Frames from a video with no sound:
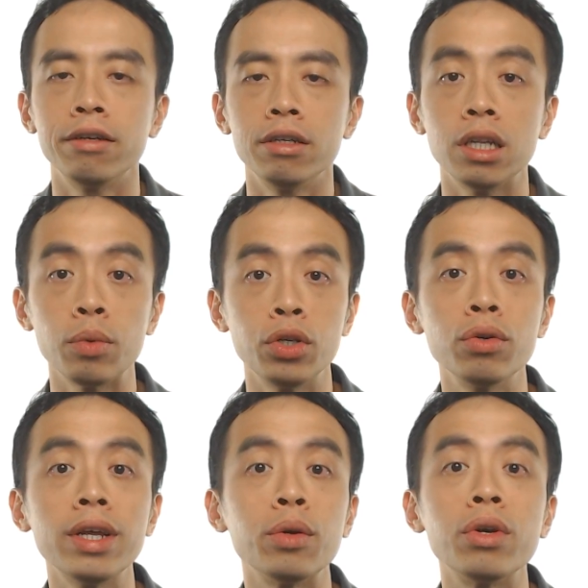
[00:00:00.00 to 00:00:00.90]
Now we know
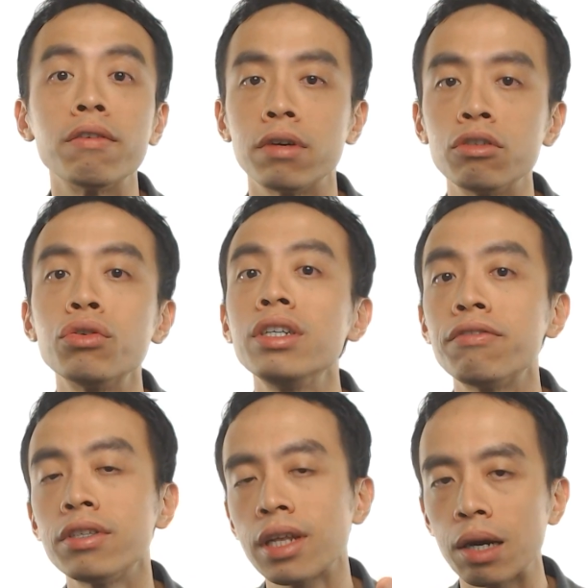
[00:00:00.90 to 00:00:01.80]
that we have three
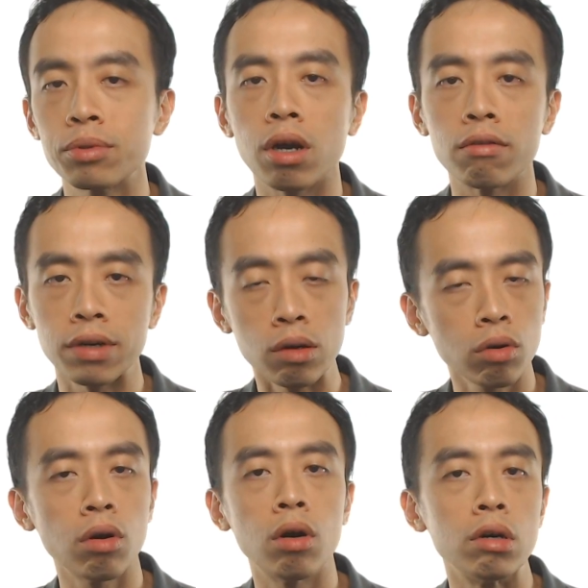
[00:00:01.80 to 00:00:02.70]
different types of
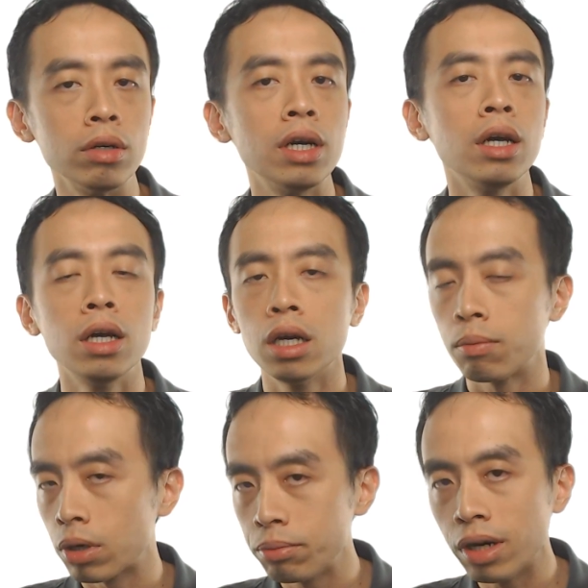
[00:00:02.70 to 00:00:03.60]
alcohol. A
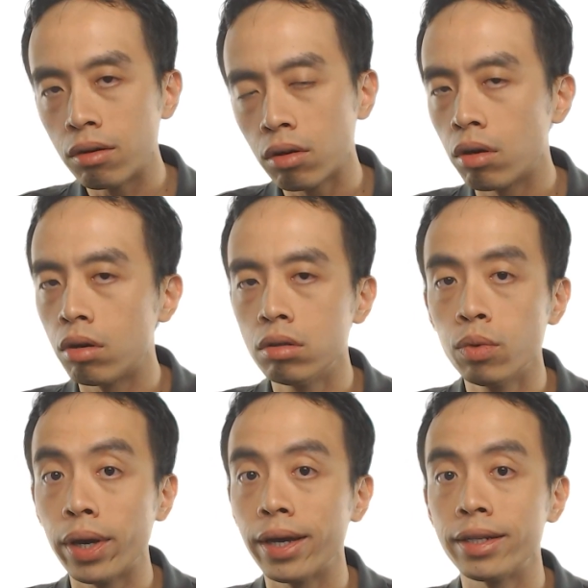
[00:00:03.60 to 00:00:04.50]
primary alcohol,
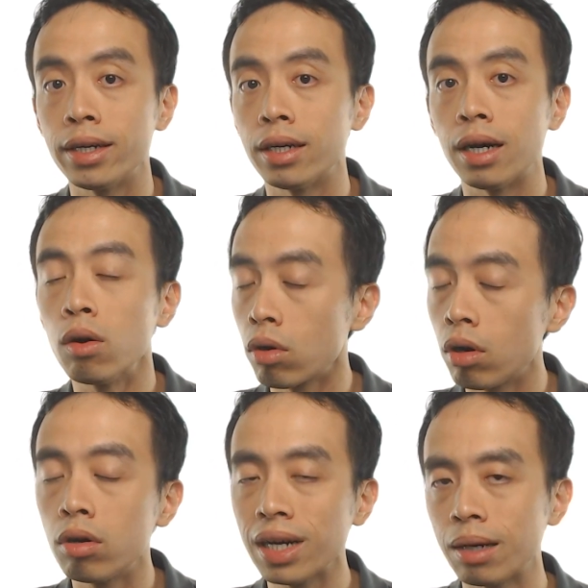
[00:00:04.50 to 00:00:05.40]
where the
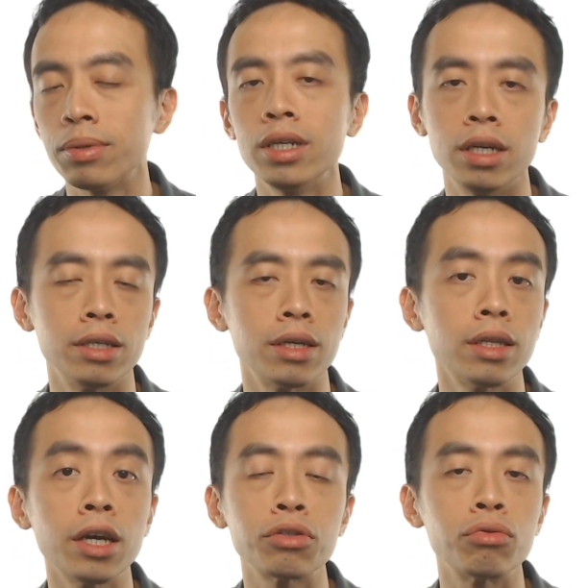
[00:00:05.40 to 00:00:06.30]
alcohol carbon it is
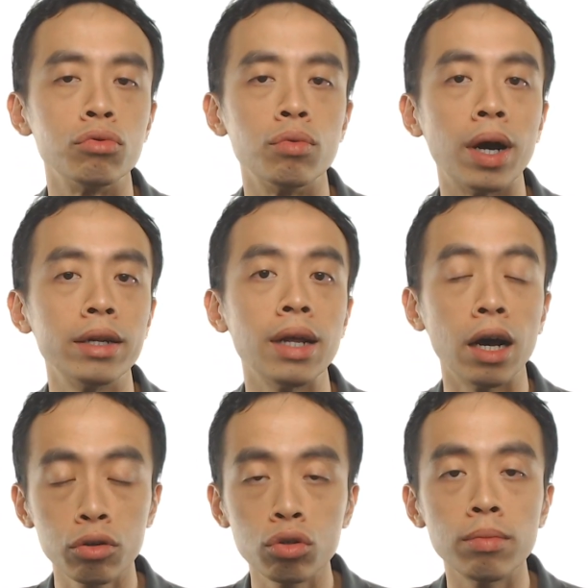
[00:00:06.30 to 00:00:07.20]
attached to one
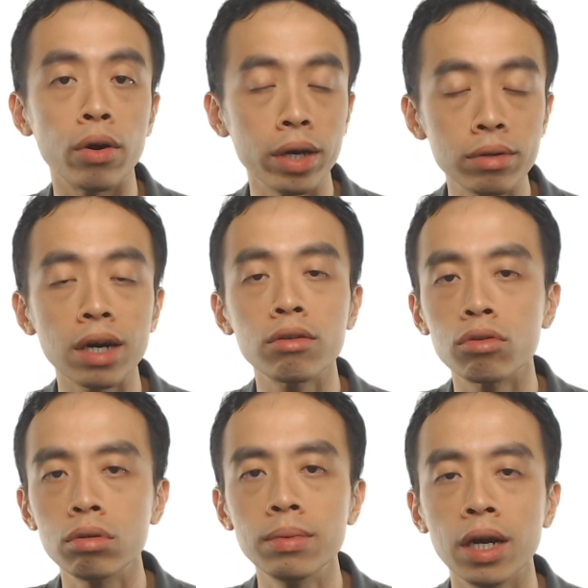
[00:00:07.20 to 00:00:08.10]
R group or alkyl
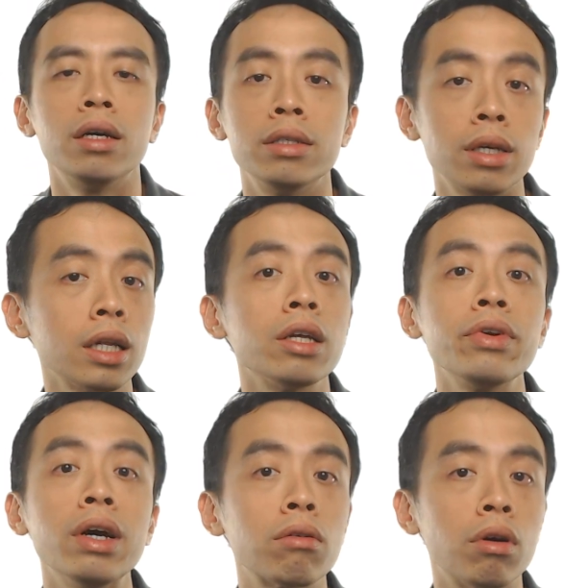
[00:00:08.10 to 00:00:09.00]
group. Secondary
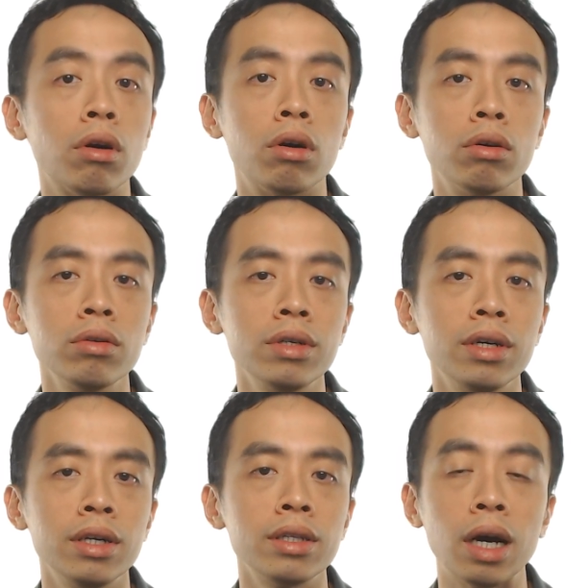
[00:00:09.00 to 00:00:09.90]
alcohol,
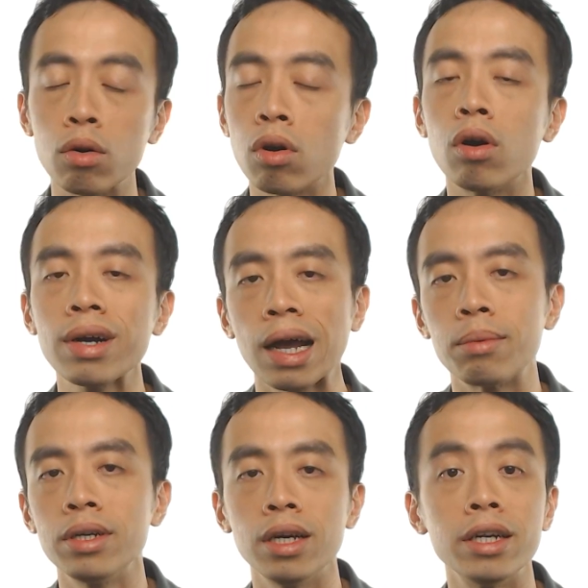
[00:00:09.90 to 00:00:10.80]
the alcohol
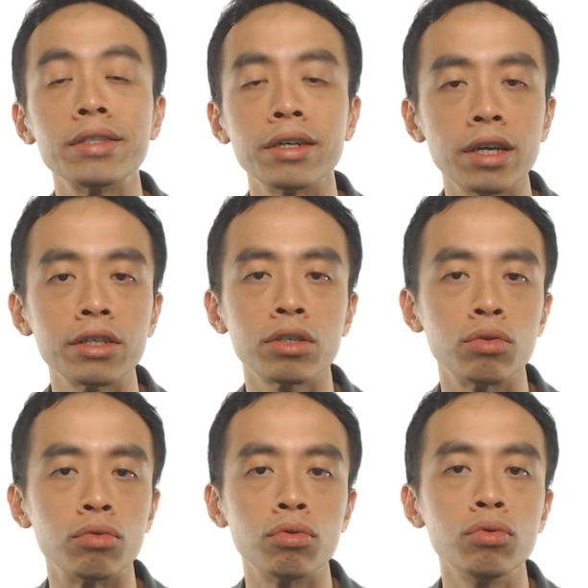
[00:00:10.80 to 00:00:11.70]
carbon it is attached
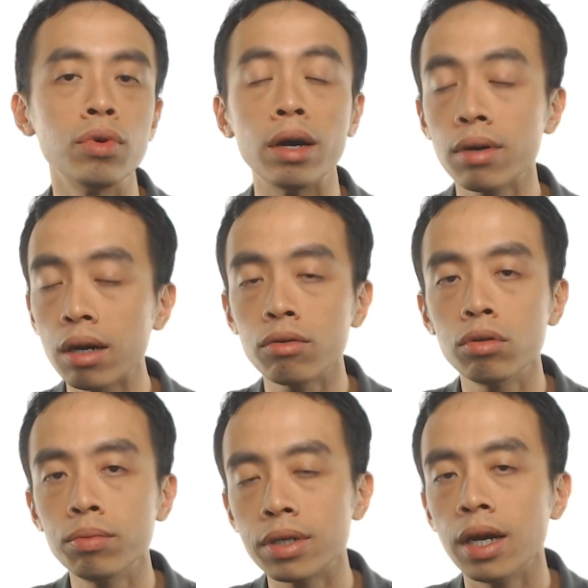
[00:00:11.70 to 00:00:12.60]
to two alkyl
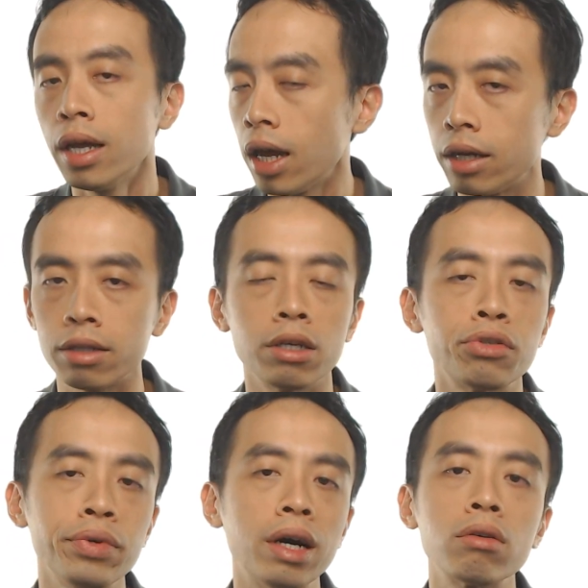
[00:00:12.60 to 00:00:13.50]
groups. And a
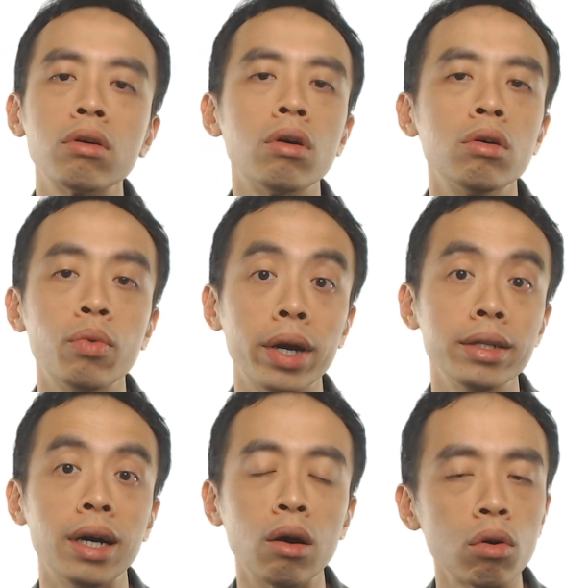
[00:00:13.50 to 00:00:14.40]
tertiary alcohol, where the
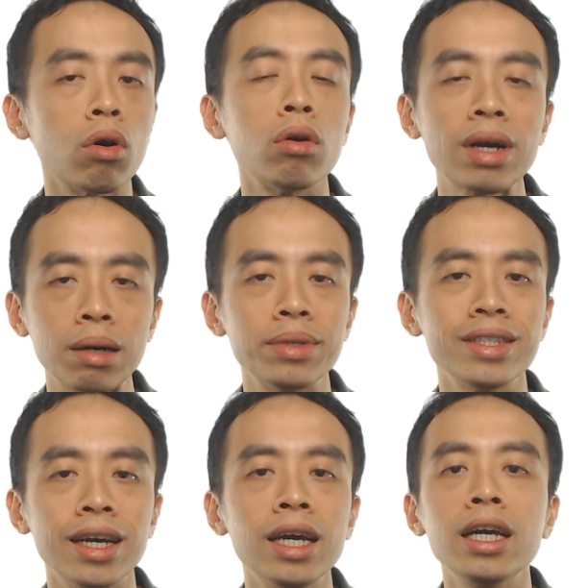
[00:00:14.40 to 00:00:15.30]
alcohol
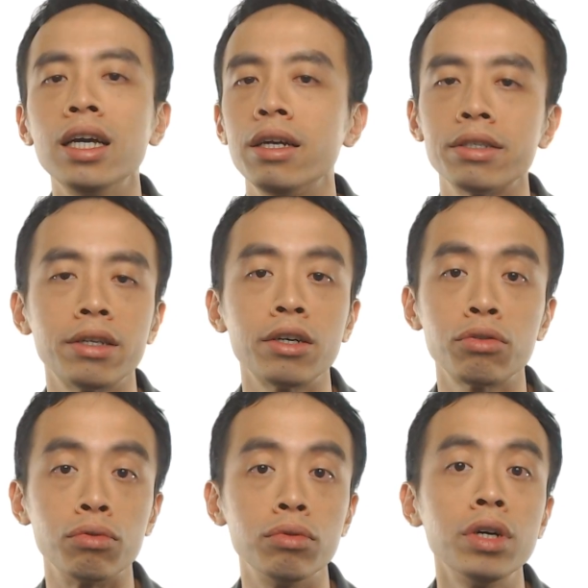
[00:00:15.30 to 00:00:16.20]
carbon it is attached
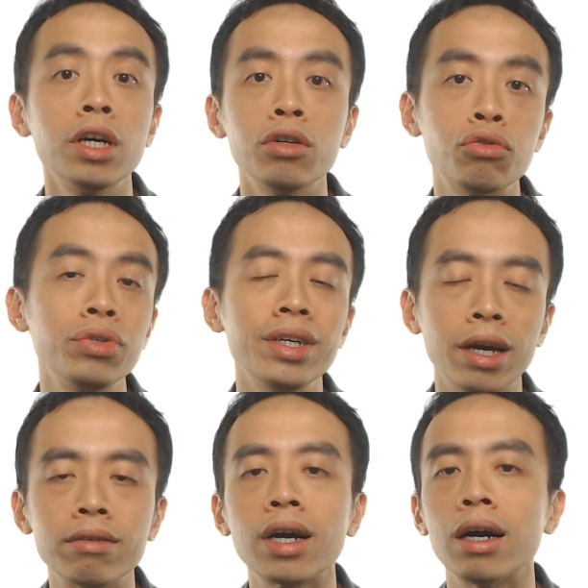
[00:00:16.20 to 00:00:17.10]
to three
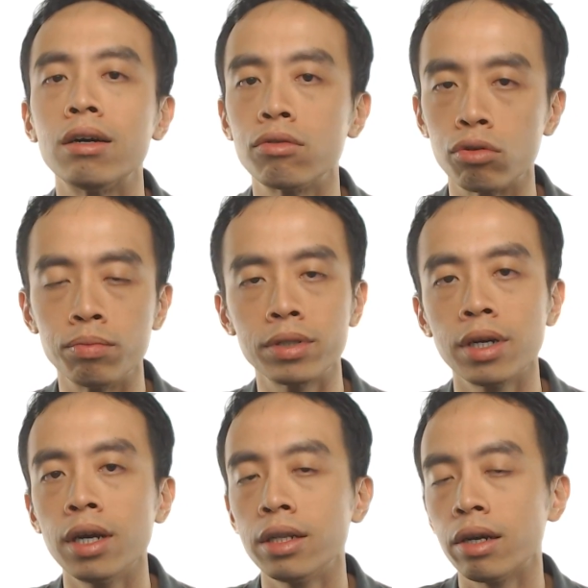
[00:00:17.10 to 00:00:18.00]
alkyl groups.
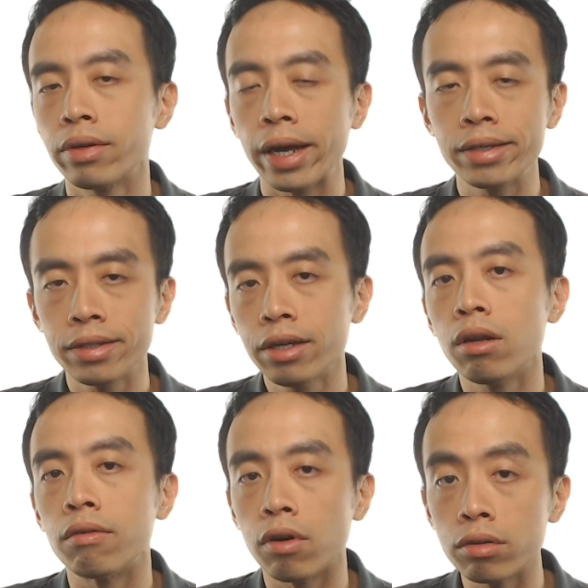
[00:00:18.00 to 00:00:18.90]
Now the extent
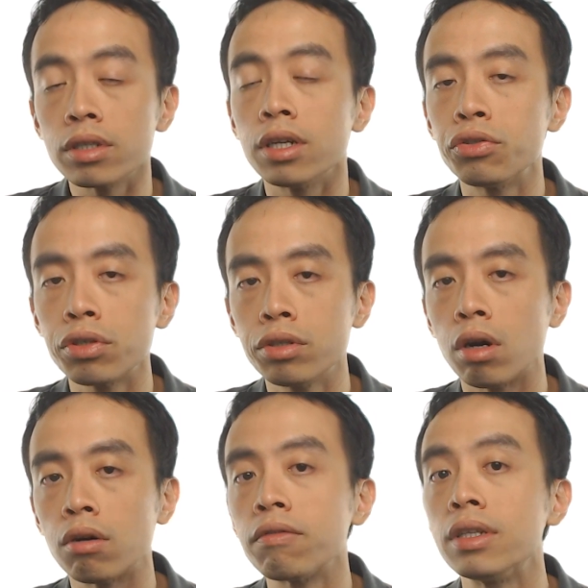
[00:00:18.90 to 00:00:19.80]
of oxidation
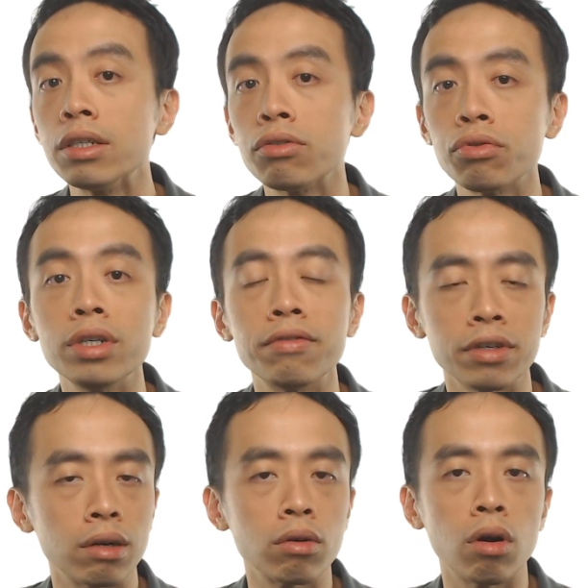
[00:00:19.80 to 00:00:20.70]
of these three
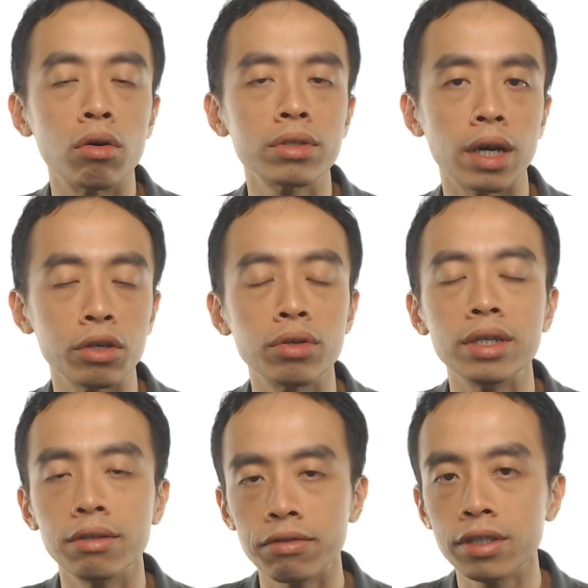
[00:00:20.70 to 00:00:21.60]
different alcohols are actually
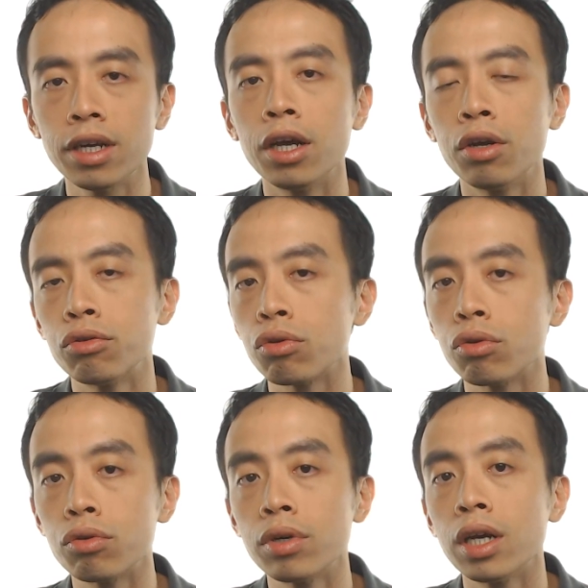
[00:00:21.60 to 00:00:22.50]
different.
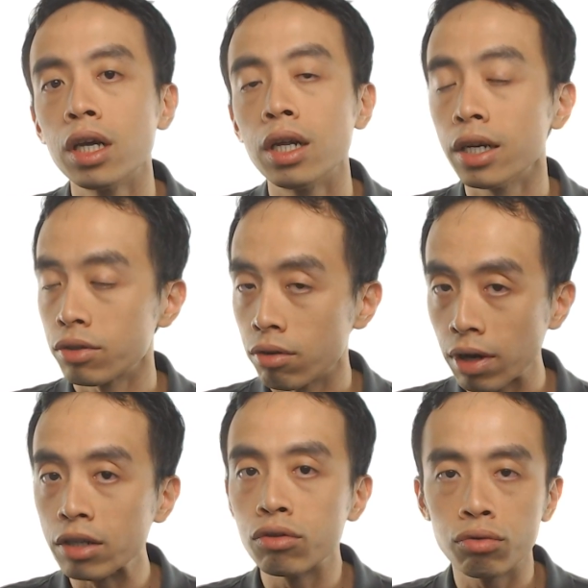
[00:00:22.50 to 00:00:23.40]
So let's
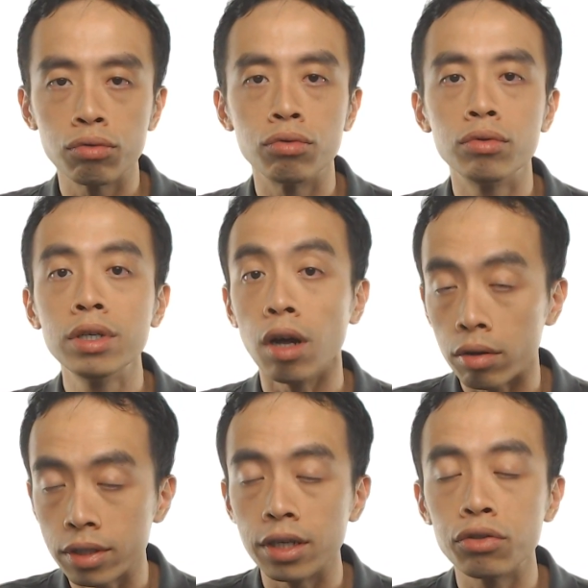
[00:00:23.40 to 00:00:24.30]
run through the
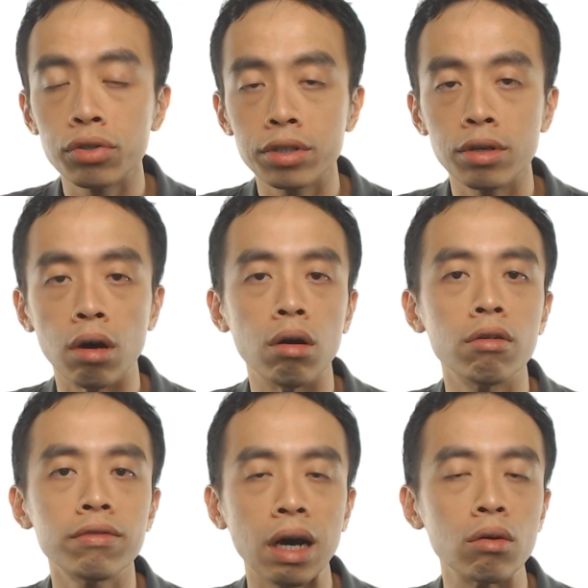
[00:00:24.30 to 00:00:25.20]
oxidation
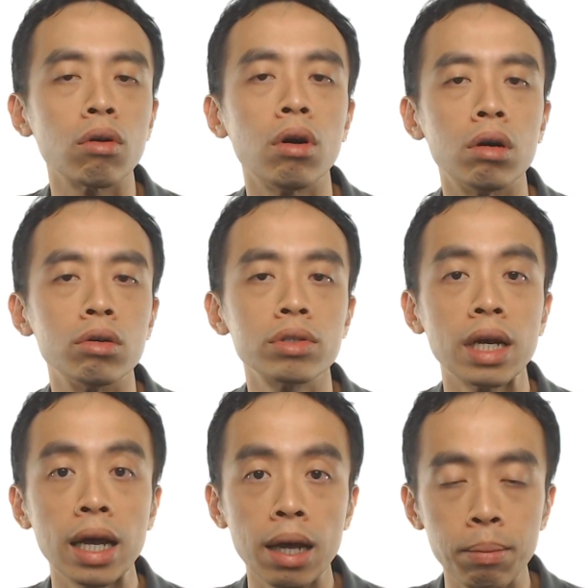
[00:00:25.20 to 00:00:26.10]
of alcohols
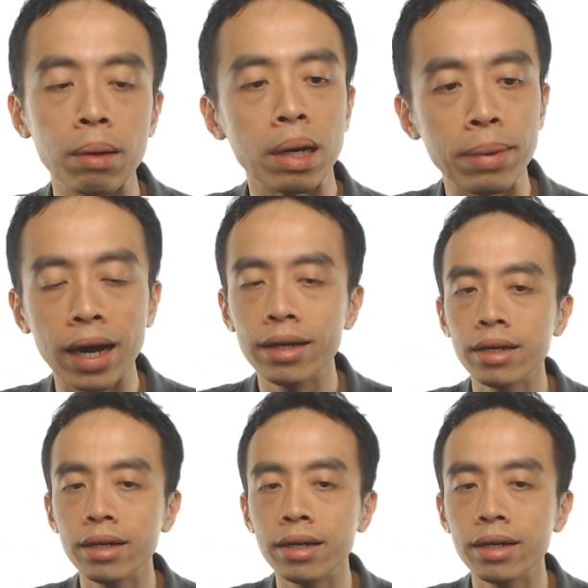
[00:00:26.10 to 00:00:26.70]
part by part.